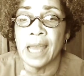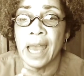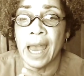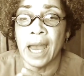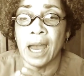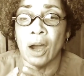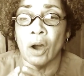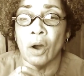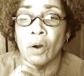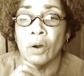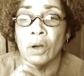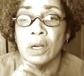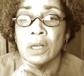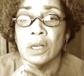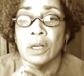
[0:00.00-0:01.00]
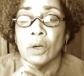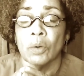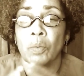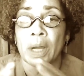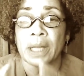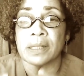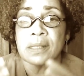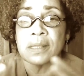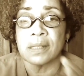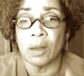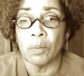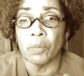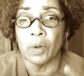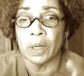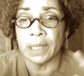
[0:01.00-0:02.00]
how when
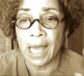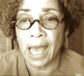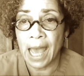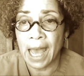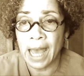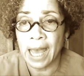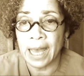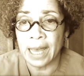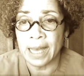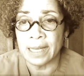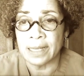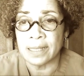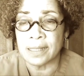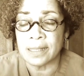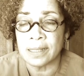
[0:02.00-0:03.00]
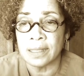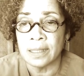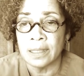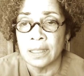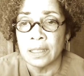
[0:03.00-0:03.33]
someone has